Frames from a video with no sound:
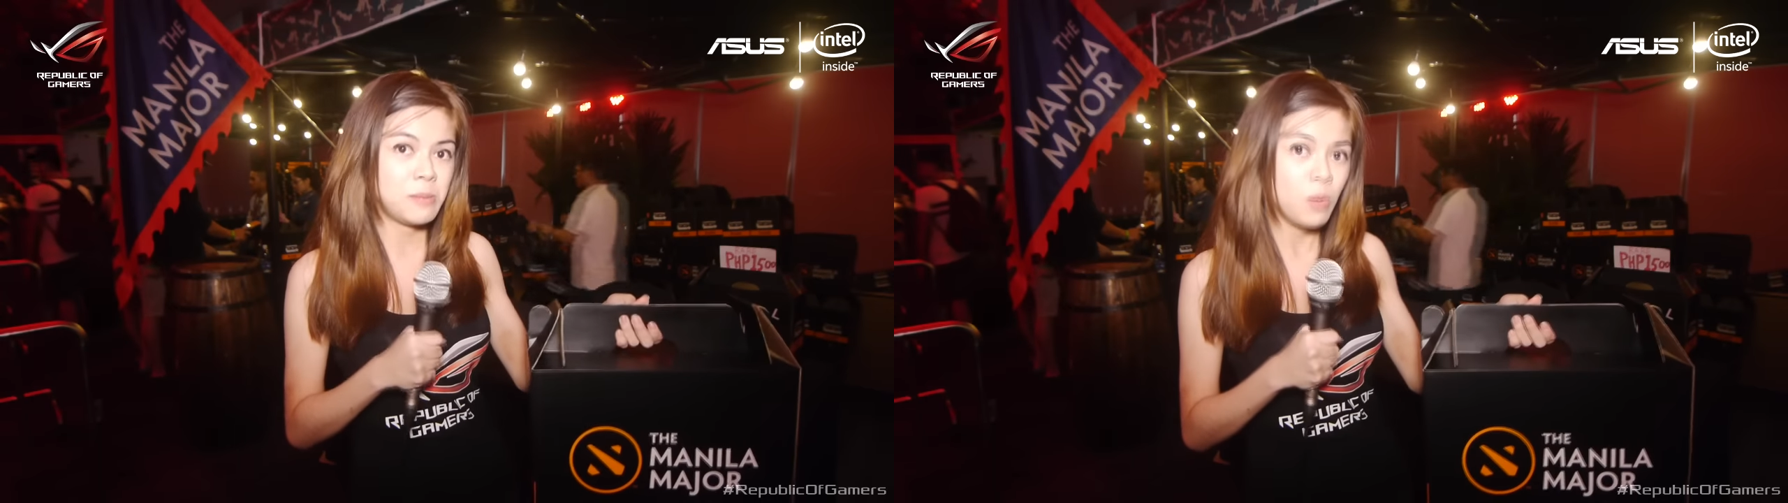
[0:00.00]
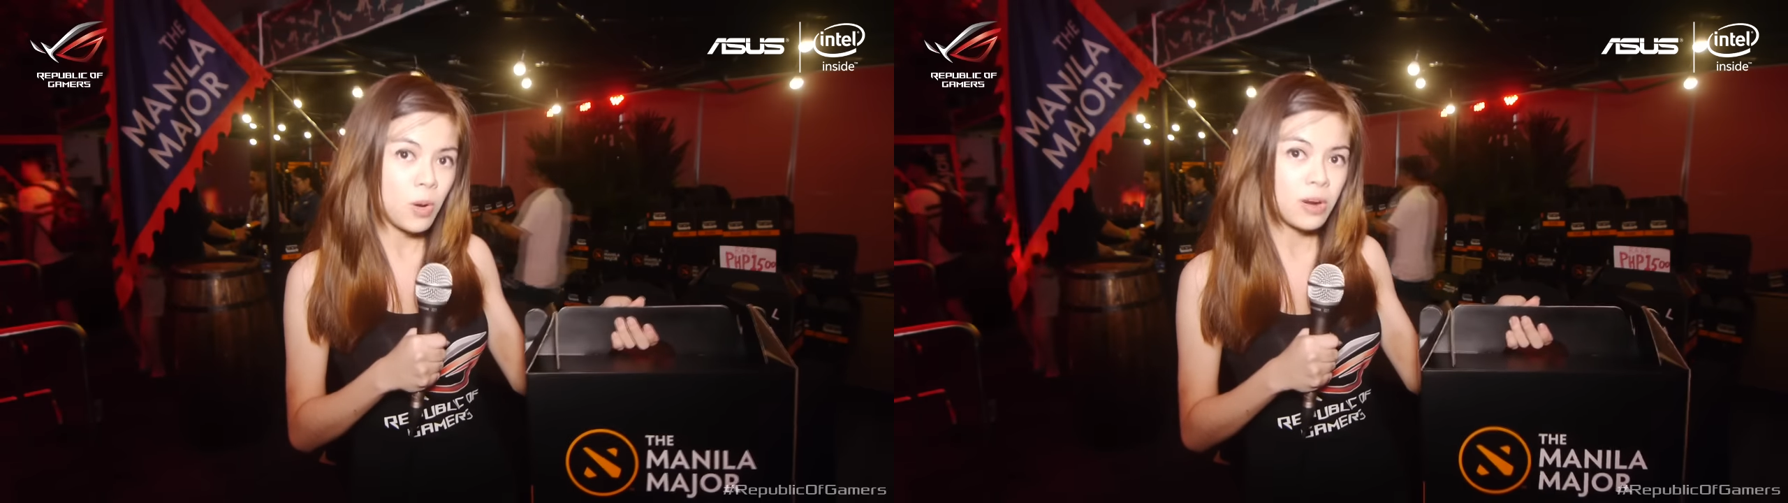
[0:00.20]

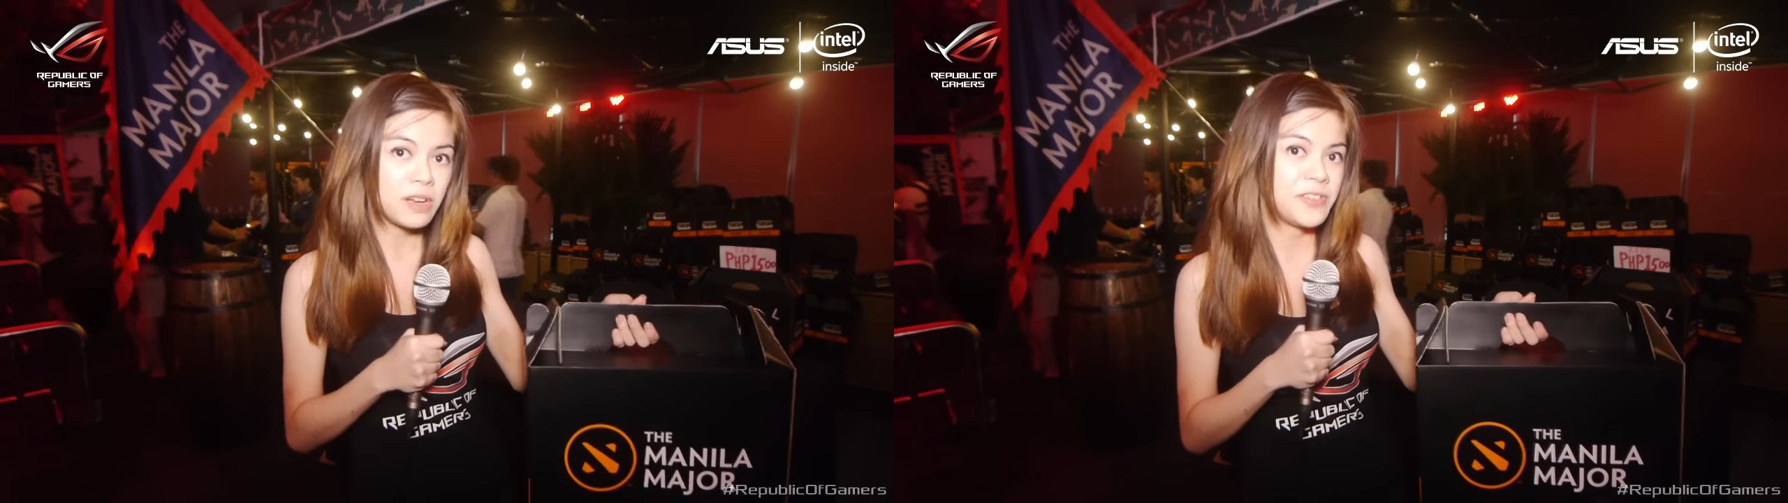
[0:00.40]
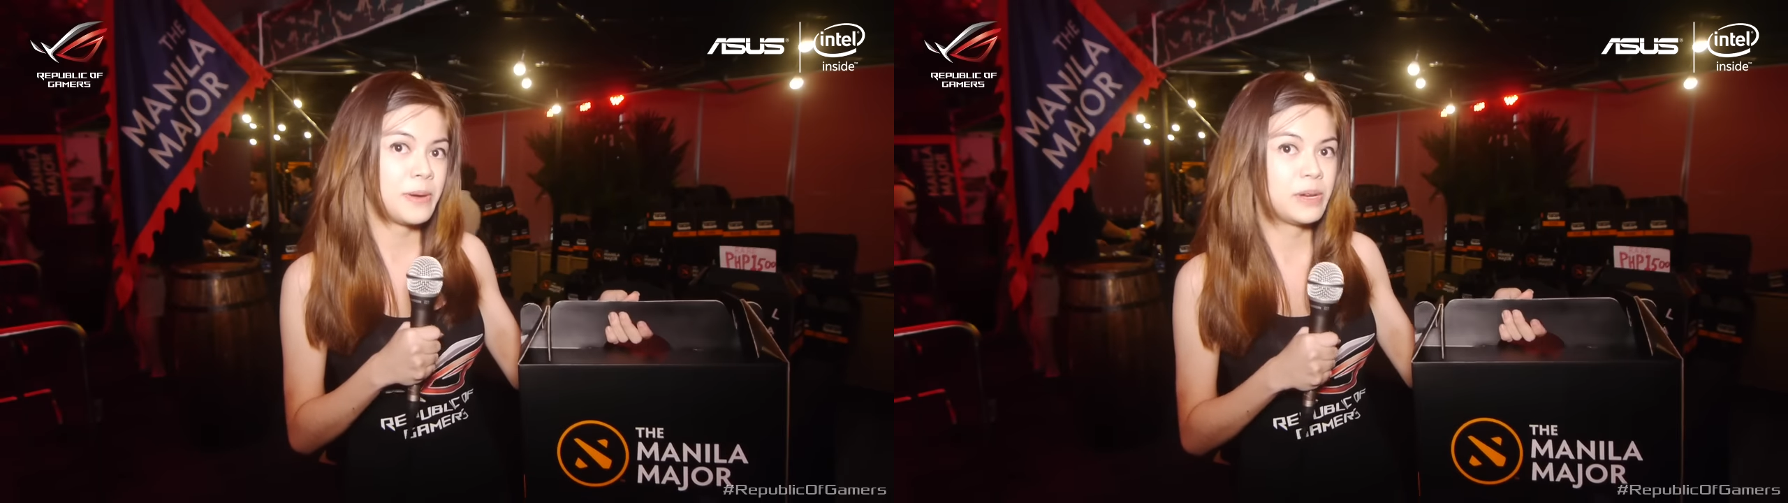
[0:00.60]
more
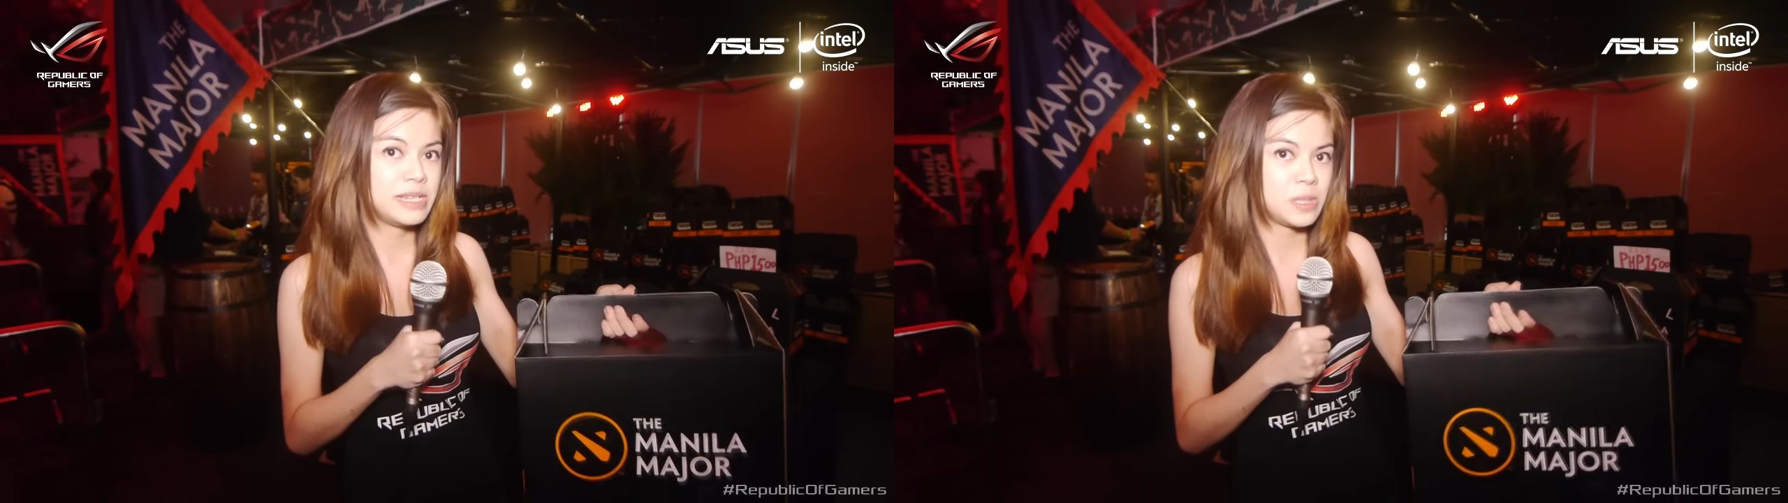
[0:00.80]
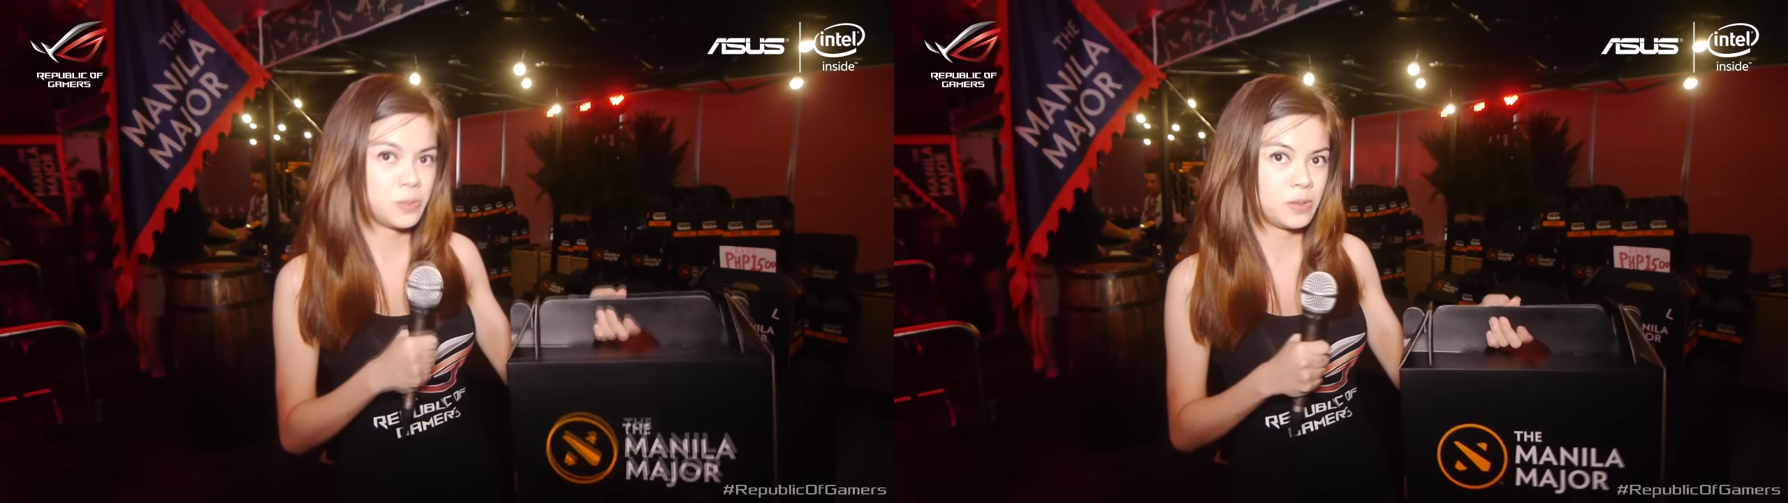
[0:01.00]
of your money's